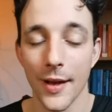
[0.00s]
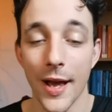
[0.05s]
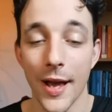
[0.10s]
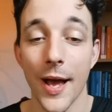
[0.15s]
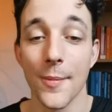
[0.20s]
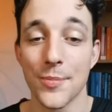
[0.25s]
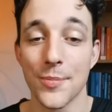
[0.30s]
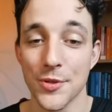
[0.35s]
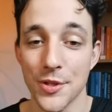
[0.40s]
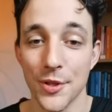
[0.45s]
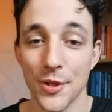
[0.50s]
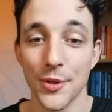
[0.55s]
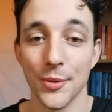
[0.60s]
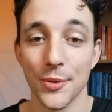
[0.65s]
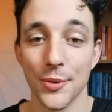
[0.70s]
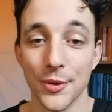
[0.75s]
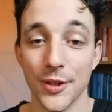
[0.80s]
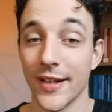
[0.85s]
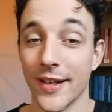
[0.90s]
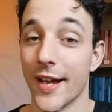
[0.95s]

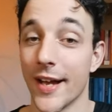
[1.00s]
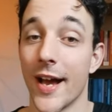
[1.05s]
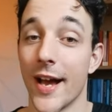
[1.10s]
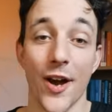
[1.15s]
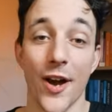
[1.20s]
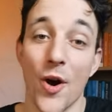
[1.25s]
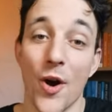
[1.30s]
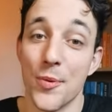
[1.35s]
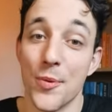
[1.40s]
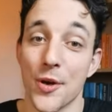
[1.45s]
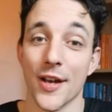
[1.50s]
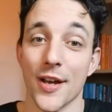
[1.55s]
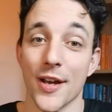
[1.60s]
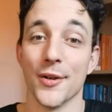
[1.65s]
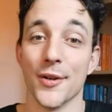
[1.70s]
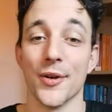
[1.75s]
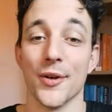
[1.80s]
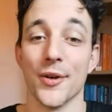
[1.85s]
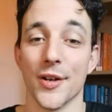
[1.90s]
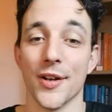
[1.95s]
Absolutely. I hope you
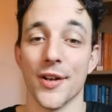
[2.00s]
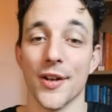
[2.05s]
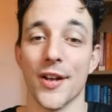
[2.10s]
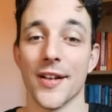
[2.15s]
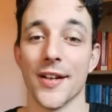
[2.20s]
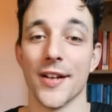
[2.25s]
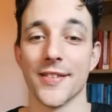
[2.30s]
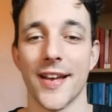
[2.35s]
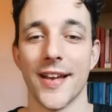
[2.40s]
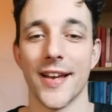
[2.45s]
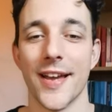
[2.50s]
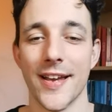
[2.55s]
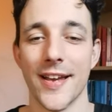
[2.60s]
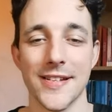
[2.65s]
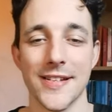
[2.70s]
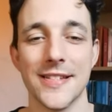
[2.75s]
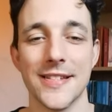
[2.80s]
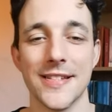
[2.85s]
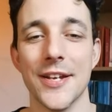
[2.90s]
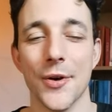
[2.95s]
can learn a lot.
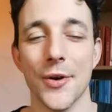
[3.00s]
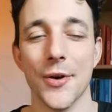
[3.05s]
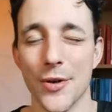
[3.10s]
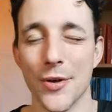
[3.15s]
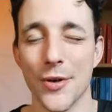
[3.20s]
Hey, see you